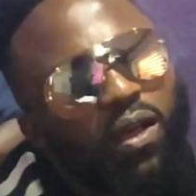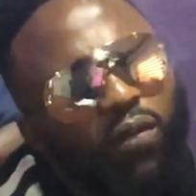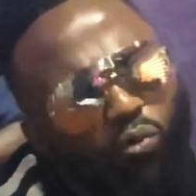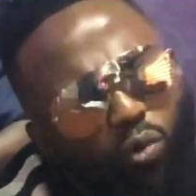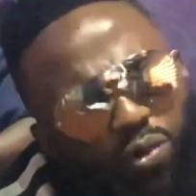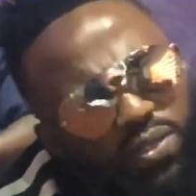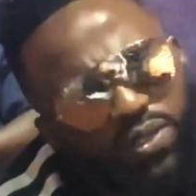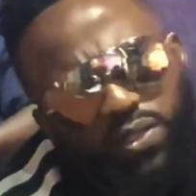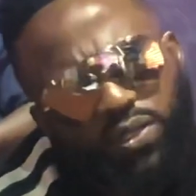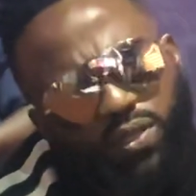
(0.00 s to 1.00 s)
Of course.
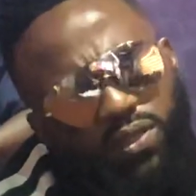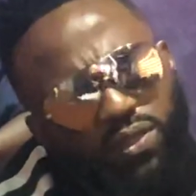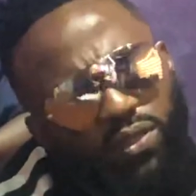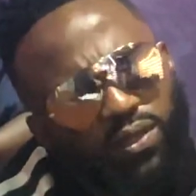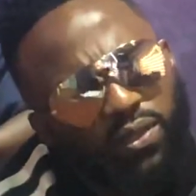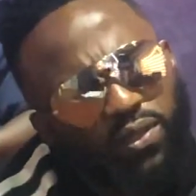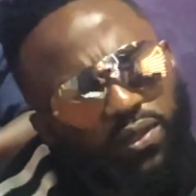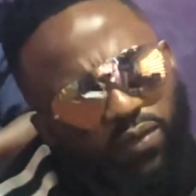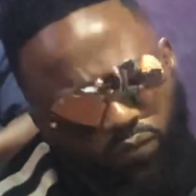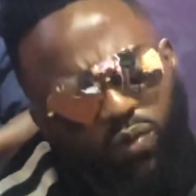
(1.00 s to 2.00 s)

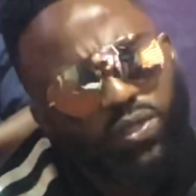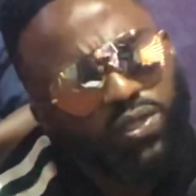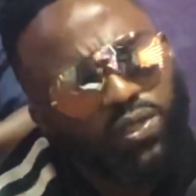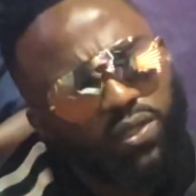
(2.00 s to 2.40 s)
Of course.